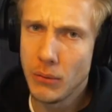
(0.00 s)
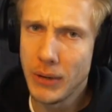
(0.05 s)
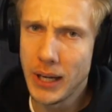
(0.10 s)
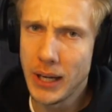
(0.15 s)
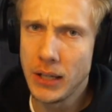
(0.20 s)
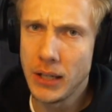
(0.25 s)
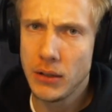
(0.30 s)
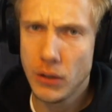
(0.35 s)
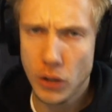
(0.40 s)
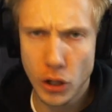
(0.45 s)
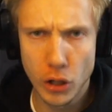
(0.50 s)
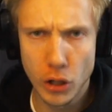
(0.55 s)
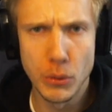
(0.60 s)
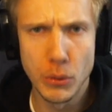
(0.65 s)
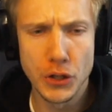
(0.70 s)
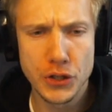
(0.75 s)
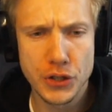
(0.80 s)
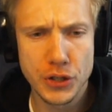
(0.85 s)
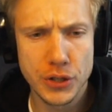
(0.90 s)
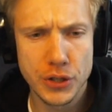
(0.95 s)
Well,
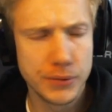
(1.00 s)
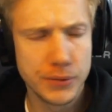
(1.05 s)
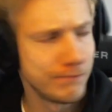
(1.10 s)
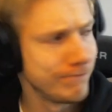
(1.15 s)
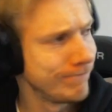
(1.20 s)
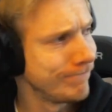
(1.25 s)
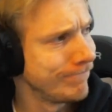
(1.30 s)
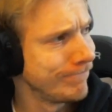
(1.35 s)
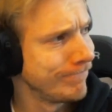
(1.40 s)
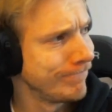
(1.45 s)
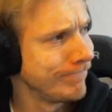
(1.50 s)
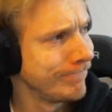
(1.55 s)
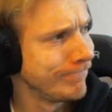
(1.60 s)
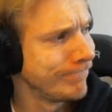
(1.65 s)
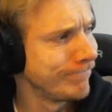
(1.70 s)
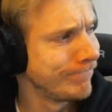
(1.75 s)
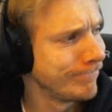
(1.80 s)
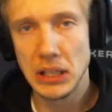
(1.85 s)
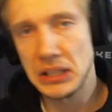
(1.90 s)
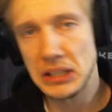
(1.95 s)
almost.
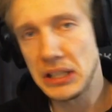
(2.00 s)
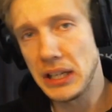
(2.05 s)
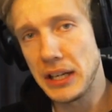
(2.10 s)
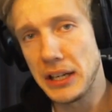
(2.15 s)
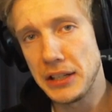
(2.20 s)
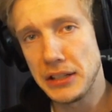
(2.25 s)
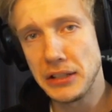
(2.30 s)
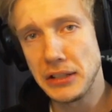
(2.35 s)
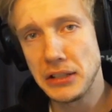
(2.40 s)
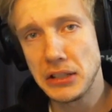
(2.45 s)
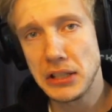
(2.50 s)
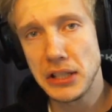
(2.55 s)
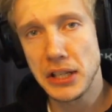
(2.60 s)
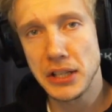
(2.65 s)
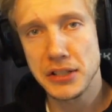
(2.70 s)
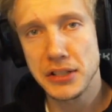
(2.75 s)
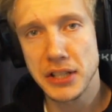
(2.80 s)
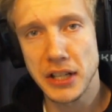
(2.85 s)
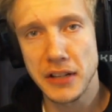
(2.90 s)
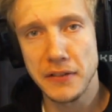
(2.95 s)
It kind of didn't
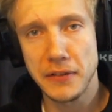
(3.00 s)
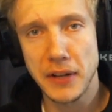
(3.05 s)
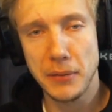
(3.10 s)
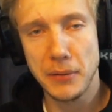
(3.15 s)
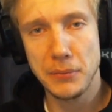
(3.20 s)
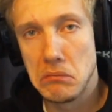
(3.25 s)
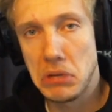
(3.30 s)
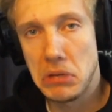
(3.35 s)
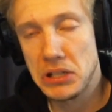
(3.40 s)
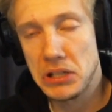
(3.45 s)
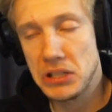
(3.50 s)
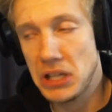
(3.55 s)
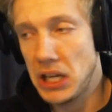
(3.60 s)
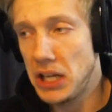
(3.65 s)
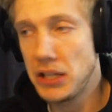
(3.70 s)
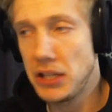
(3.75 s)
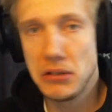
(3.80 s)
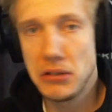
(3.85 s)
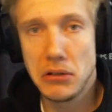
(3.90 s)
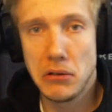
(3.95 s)
clear itself up, but
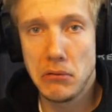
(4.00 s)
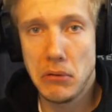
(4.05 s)
I didn't know